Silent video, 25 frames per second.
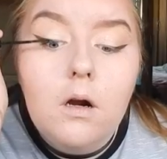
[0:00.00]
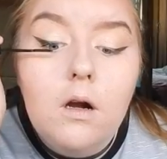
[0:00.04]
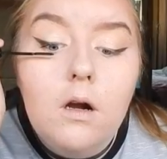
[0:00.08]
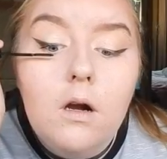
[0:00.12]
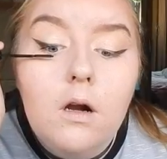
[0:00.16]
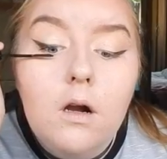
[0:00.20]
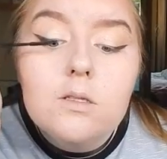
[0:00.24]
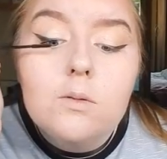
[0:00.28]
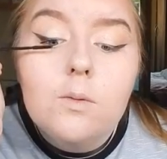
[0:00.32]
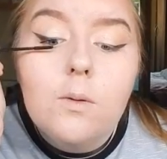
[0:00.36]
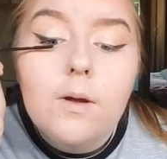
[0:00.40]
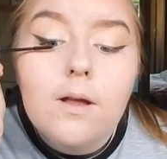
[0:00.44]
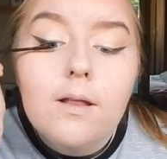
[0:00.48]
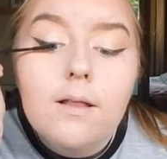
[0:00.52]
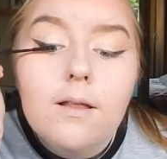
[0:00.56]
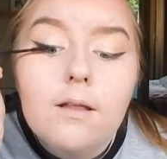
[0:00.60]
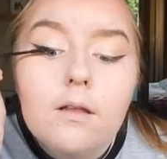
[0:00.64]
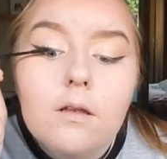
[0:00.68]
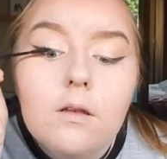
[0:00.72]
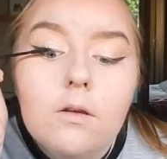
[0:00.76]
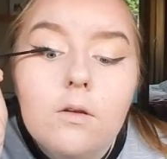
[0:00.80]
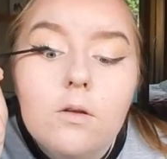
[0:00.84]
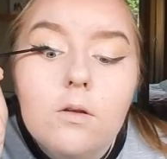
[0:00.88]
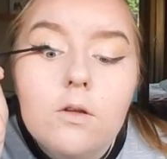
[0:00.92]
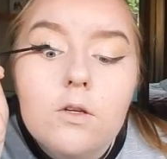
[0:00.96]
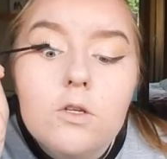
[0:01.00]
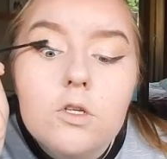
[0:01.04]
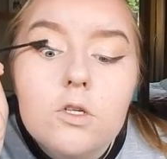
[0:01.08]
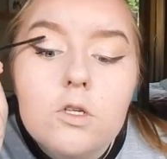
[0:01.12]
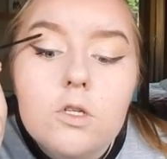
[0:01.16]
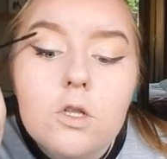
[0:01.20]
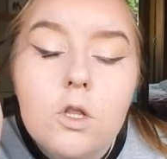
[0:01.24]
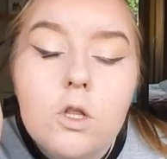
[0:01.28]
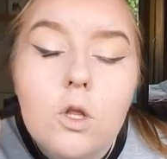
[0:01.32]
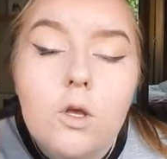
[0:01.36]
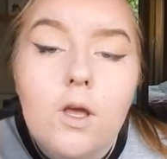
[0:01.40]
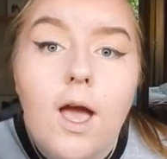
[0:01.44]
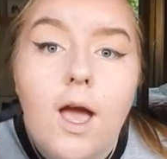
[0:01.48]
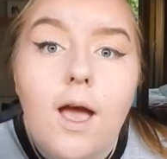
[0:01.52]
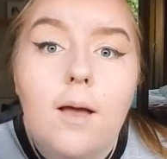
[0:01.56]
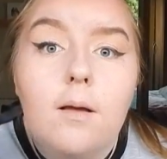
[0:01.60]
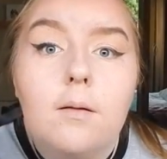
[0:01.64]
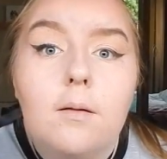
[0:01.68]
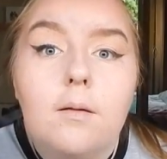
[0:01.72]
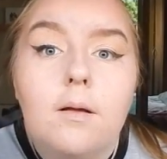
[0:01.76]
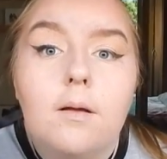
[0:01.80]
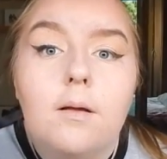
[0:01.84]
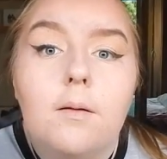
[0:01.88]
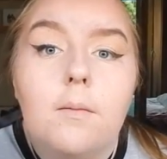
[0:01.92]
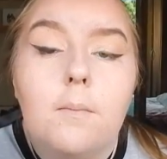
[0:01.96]
So what I like to do is just look at
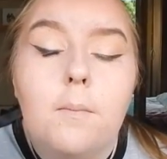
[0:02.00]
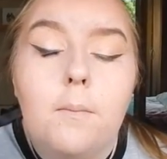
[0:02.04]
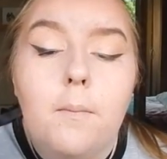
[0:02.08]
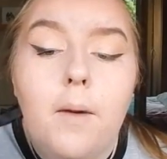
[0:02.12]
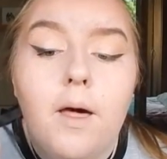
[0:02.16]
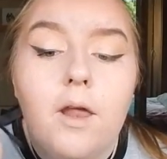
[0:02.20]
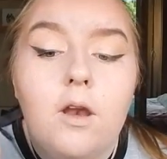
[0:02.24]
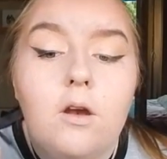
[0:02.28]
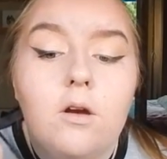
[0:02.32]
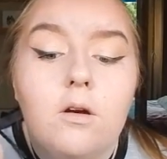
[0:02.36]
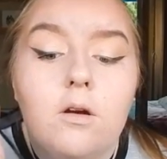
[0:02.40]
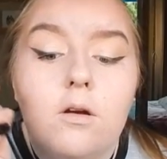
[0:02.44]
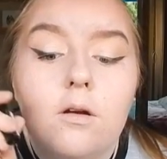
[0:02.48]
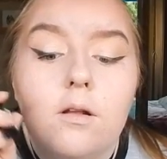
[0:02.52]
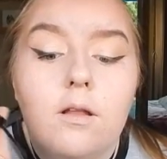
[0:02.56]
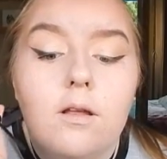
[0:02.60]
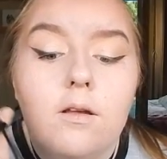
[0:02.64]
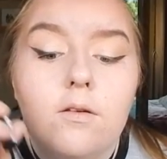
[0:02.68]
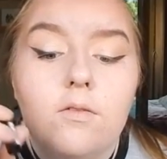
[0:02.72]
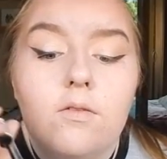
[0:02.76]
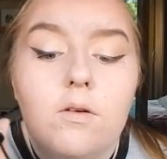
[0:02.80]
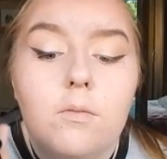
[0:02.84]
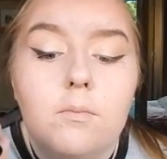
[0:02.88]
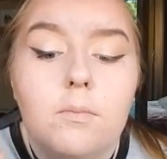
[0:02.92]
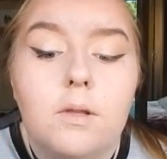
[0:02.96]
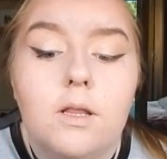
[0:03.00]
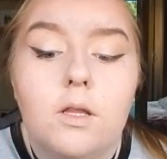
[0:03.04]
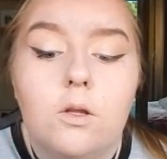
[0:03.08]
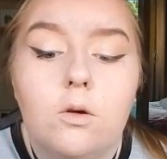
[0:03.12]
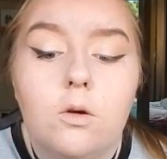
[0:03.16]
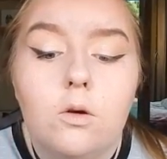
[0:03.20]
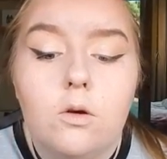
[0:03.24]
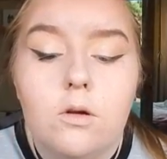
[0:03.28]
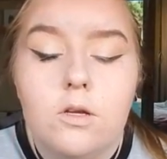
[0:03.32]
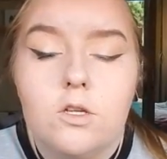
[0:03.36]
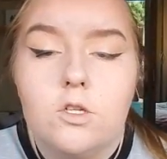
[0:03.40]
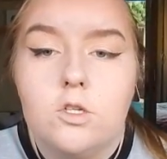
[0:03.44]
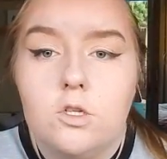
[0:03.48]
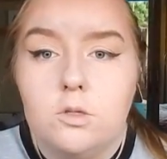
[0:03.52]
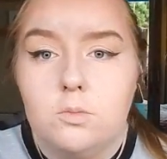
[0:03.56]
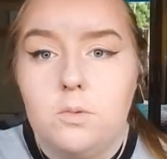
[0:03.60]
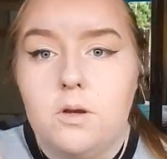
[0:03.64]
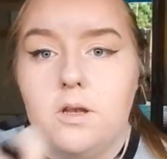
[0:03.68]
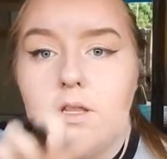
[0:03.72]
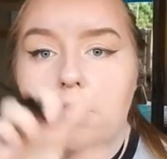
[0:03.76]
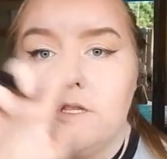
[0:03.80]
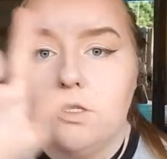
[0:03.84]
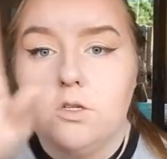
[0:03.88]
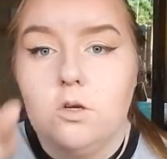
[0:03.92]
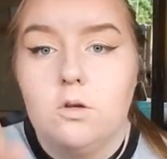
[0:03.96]
a mirror like from below. It's just one
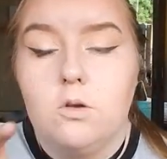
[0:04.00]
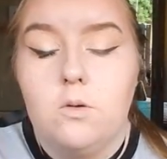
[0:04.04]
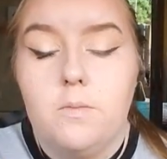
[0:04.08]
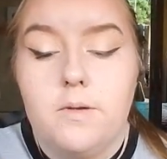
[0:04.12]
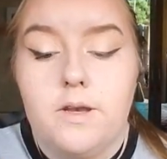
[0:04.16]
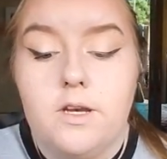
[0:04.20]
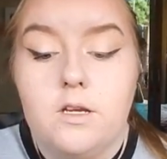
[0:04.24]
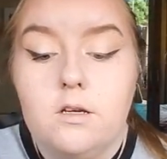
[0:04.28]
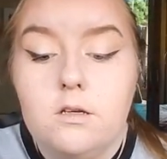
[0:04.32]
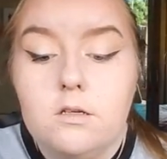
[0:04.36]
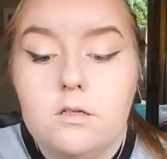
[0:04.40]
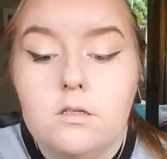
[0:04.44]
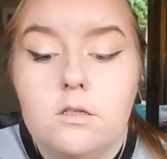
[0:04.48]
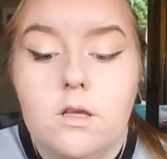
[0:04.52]
of the circle mirrors.